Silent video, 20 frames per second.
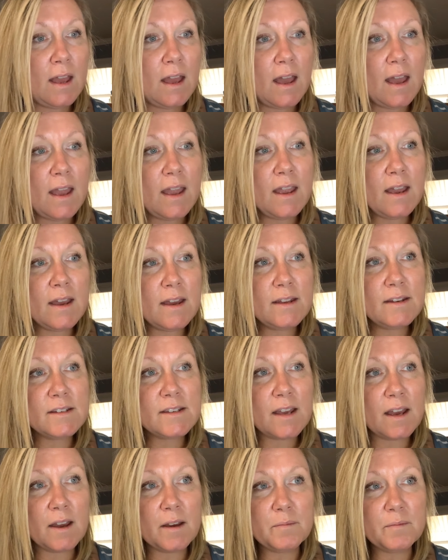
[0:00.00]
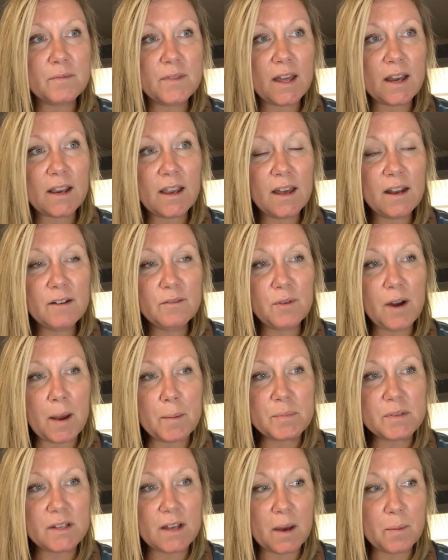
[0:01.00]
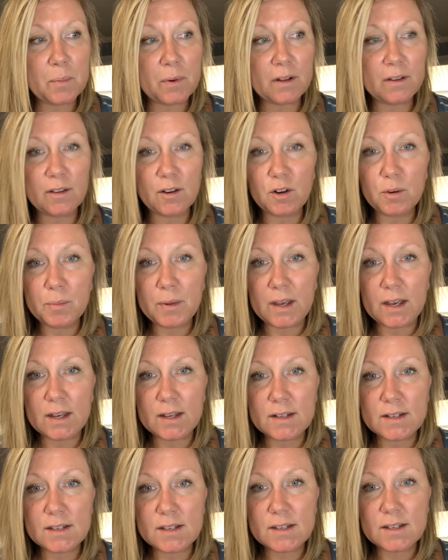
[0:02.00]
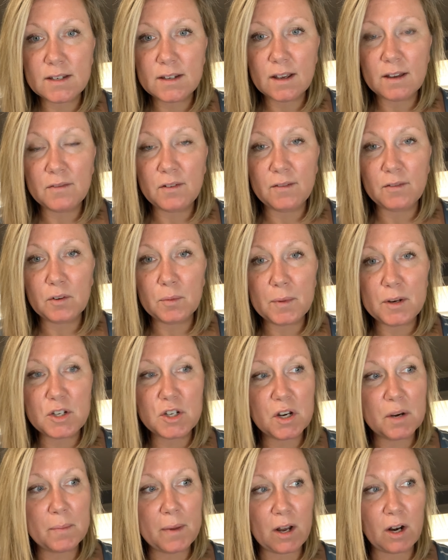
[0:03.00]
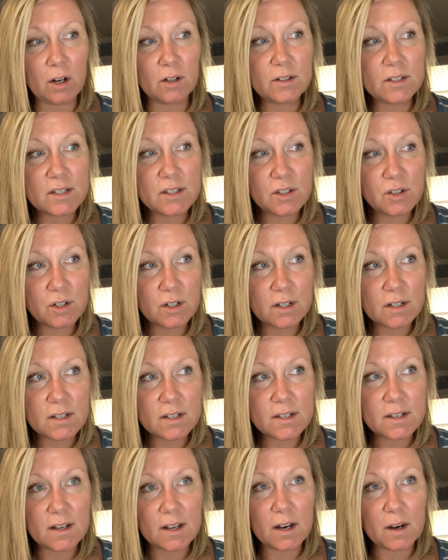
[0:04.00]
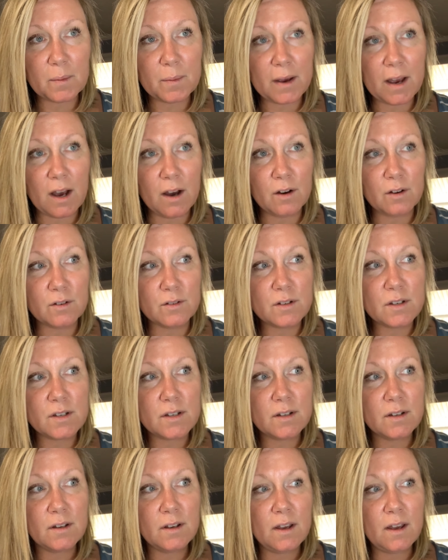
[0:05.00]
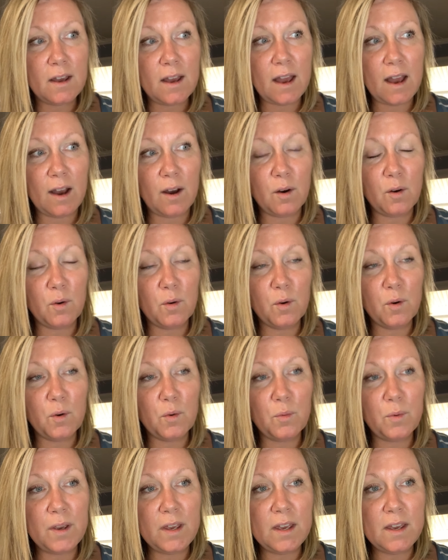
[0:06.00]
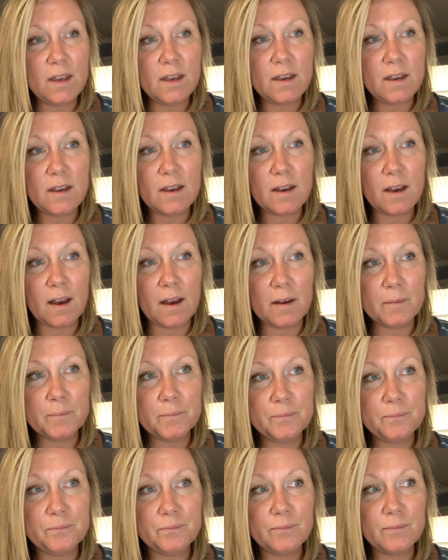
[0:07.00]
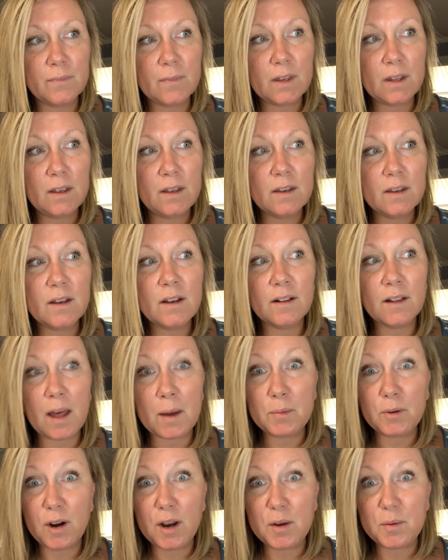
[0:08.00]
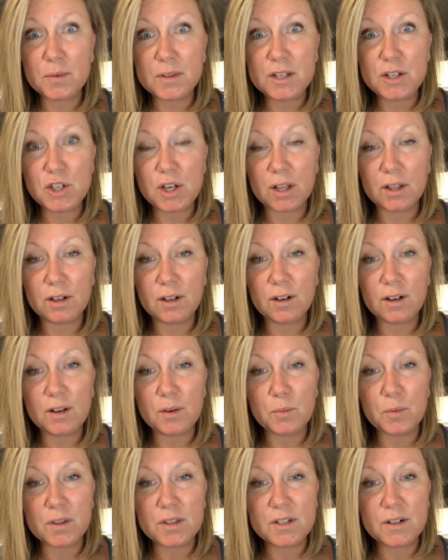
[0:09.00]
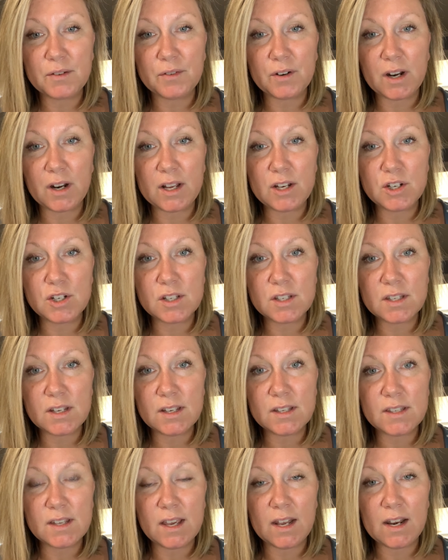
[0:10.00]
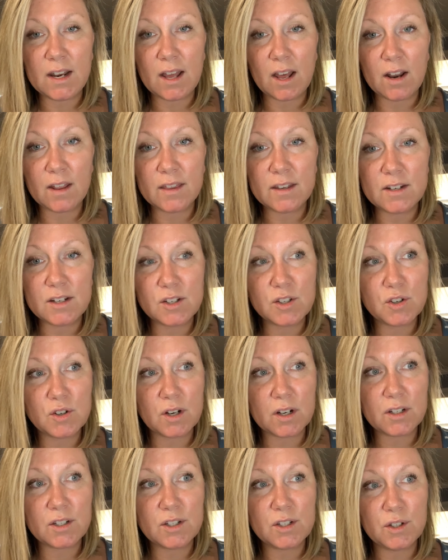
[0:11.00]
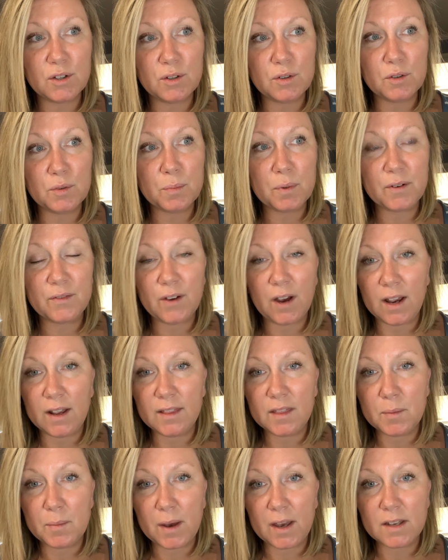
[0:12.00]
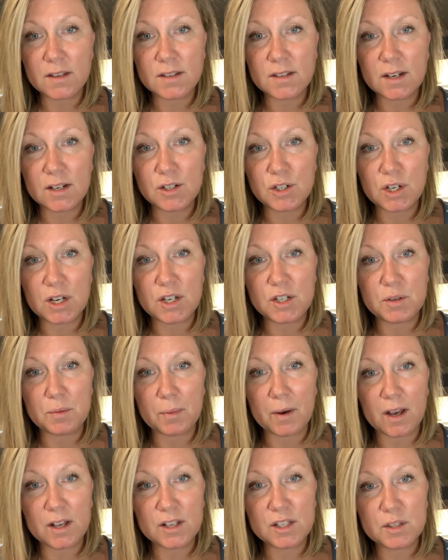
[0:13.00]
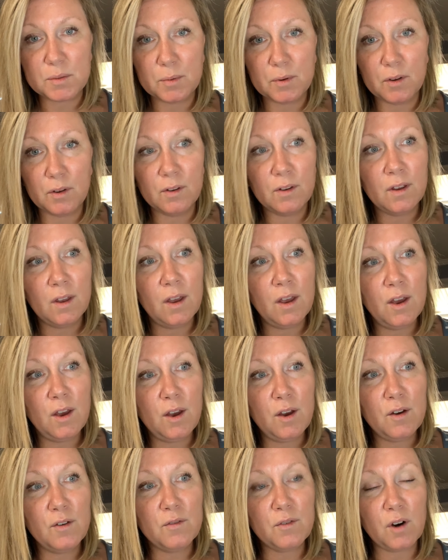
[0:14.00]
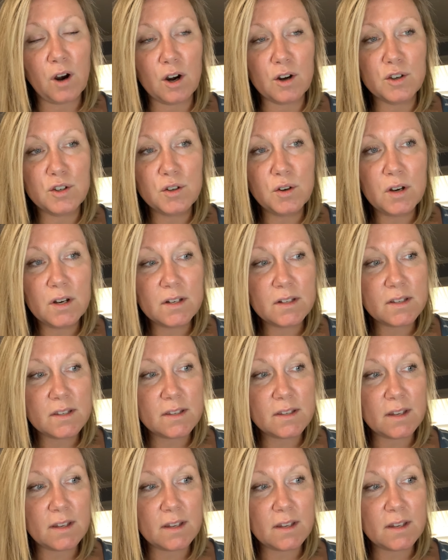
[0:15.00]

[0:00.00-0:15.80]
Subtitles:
And that kind of wraps up a little bit of information about our district and about how we collaborate with each other and with different agencies in and out of the district to provide the best education possible for our students